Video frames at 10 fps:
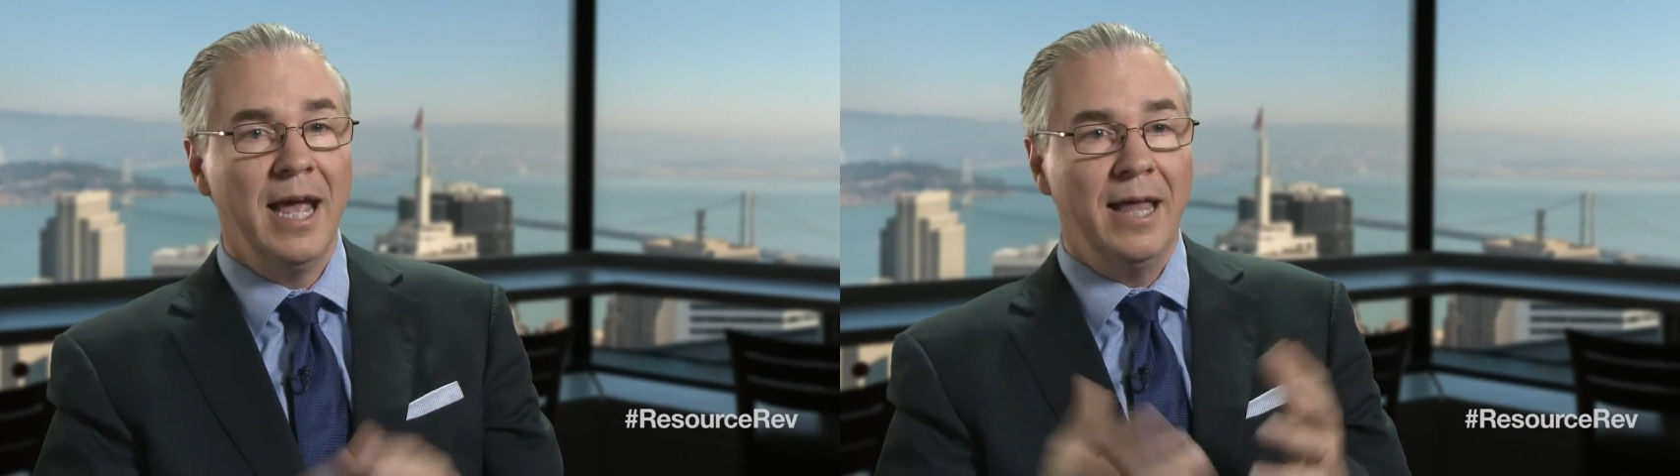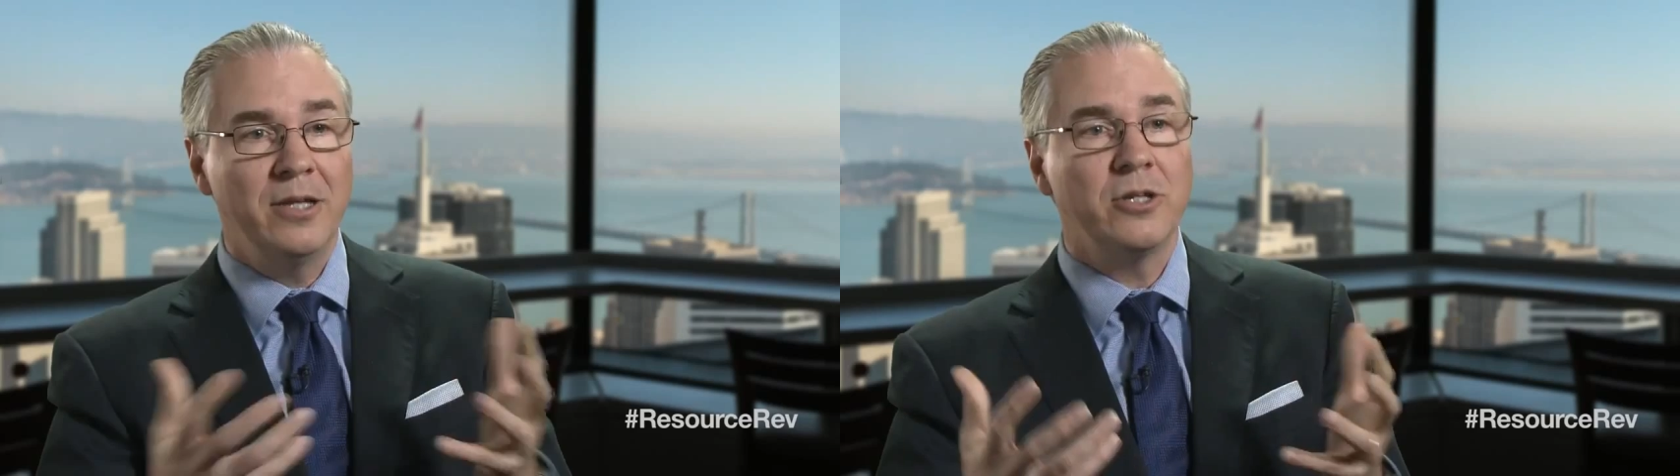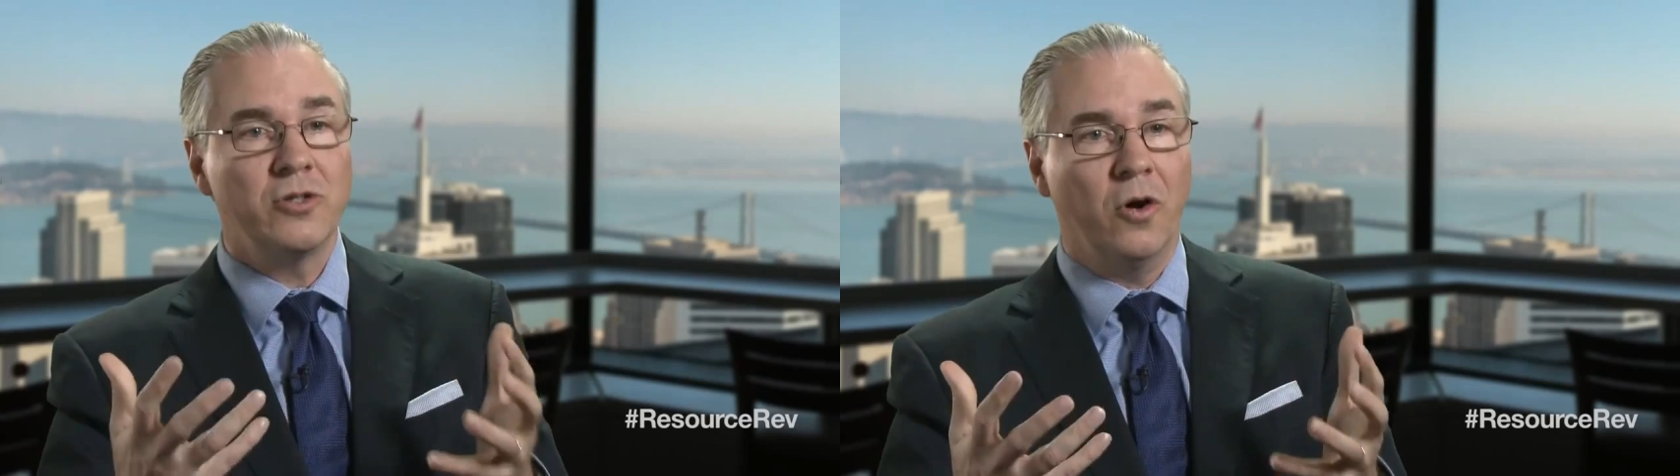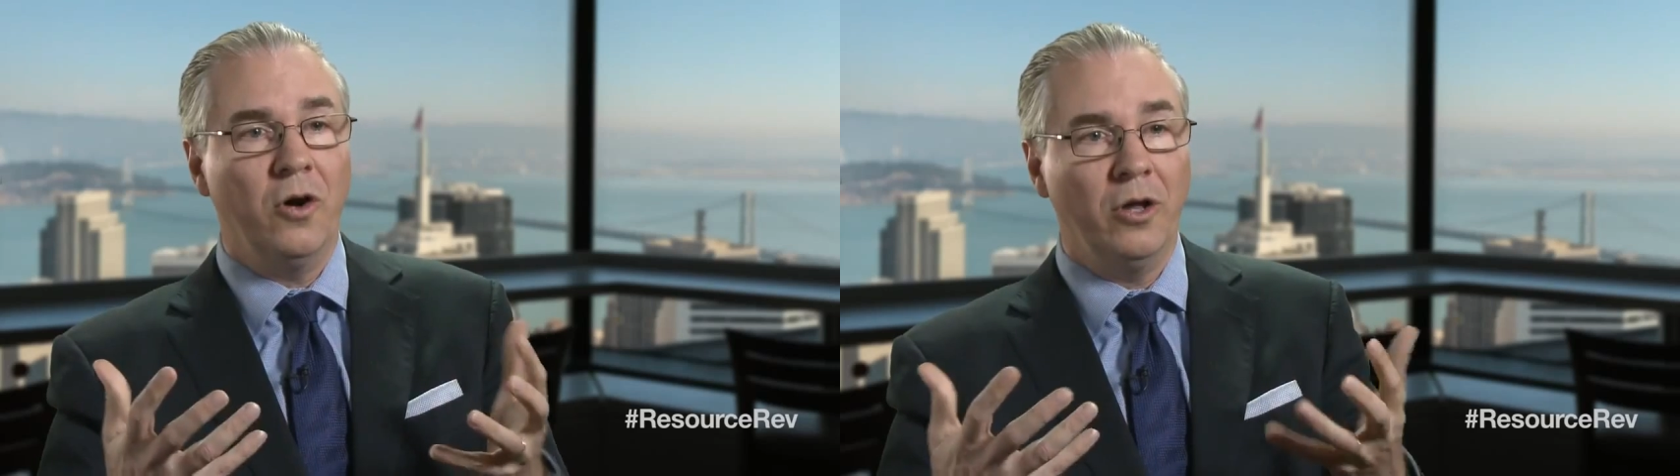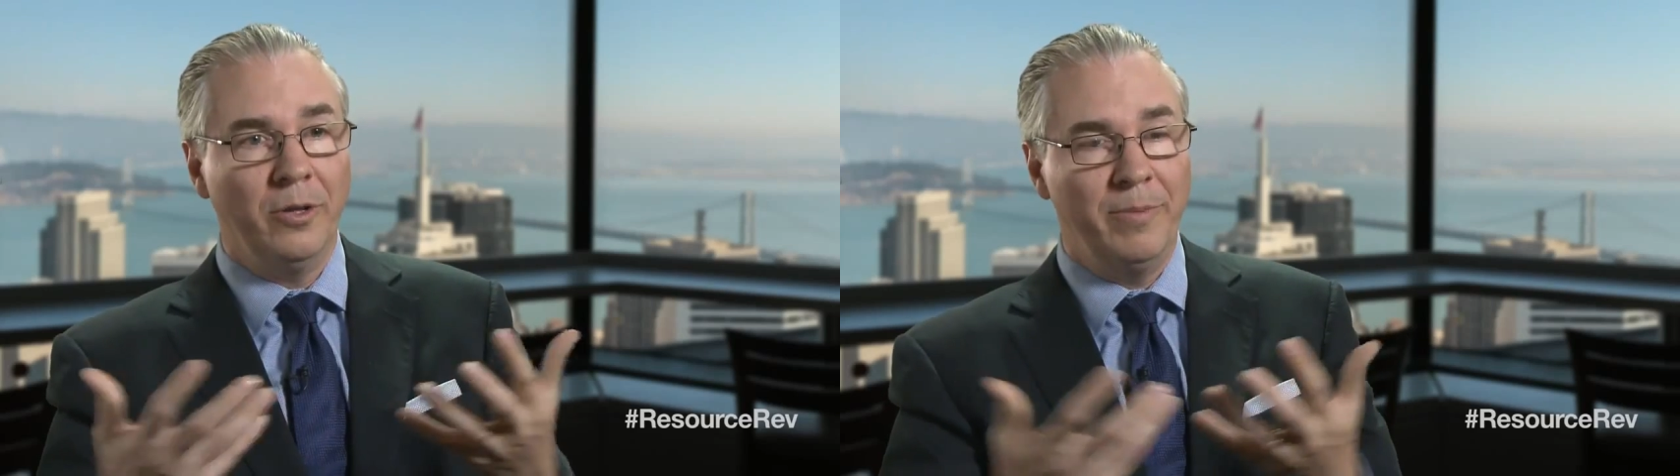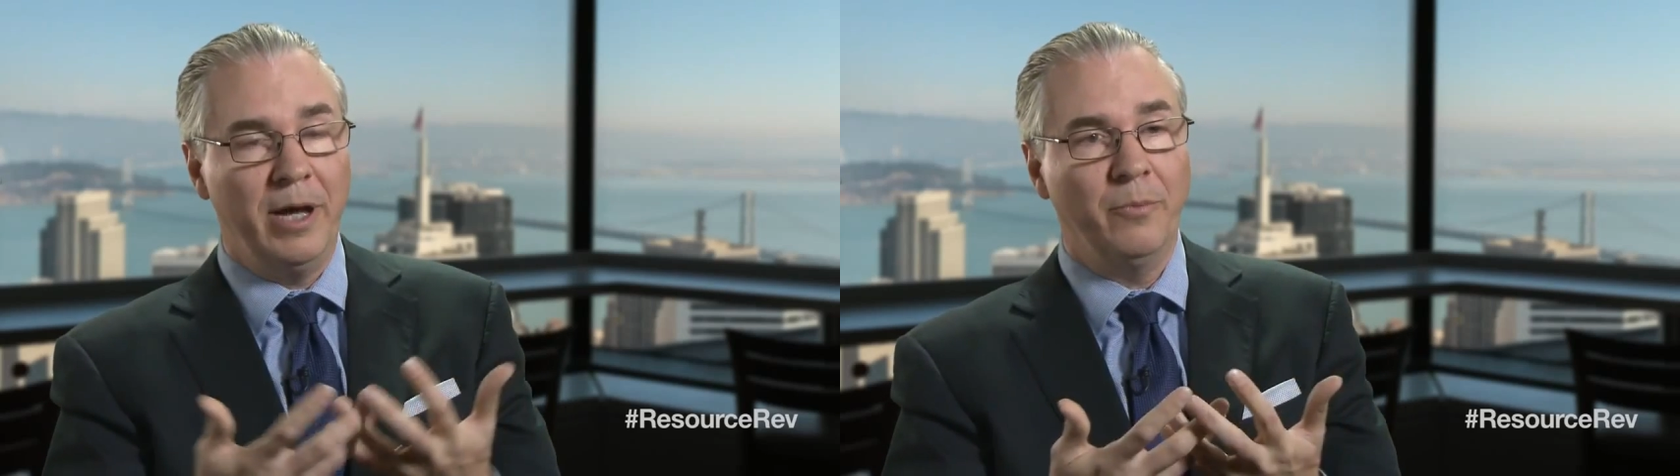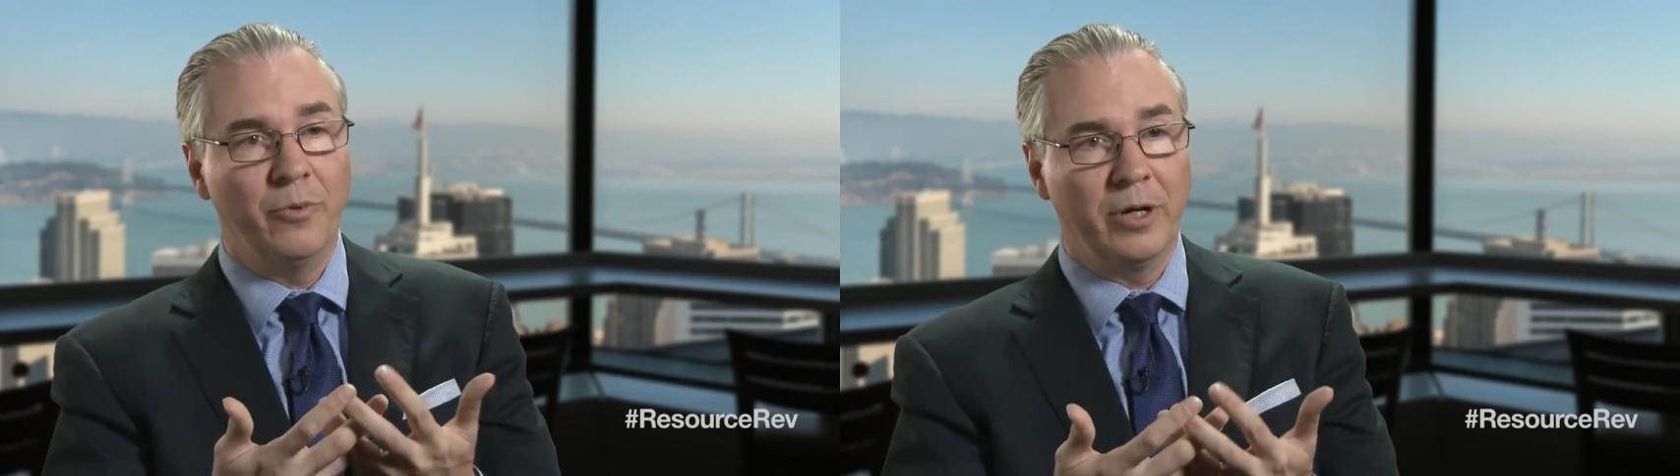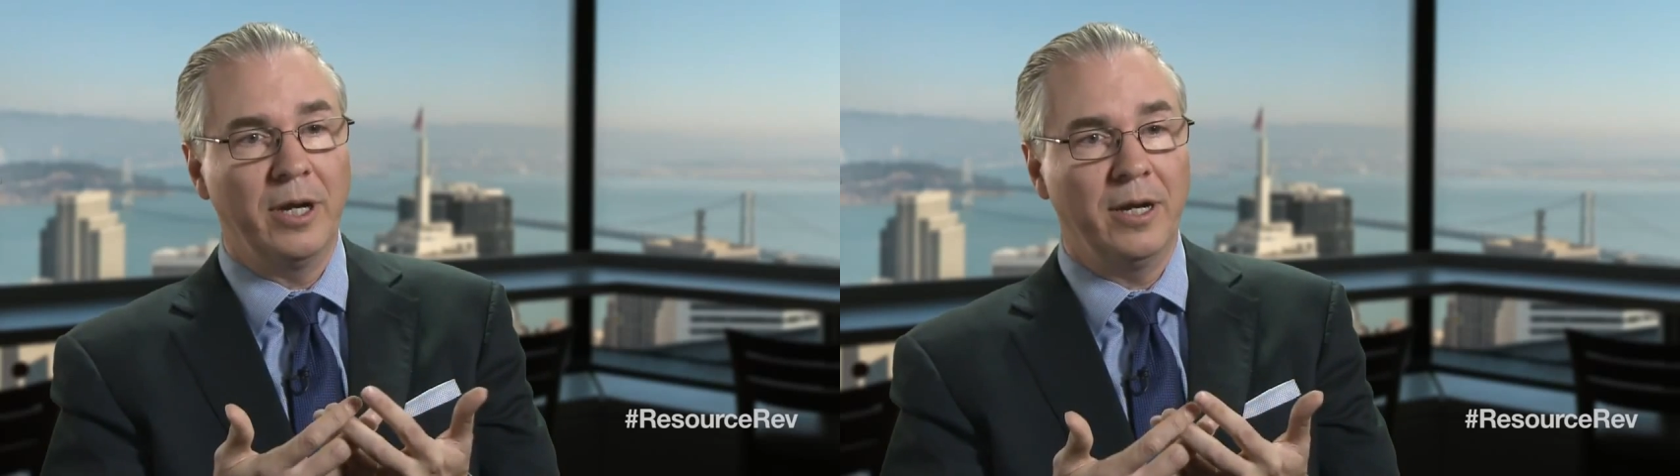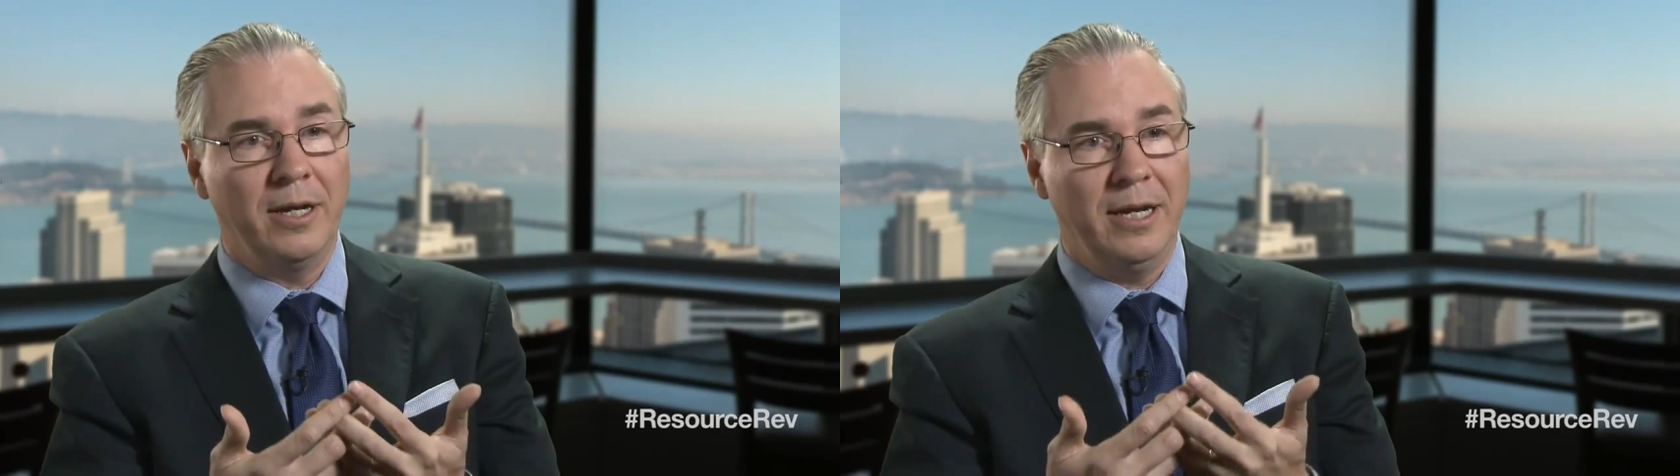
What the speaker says: And this is all about bringing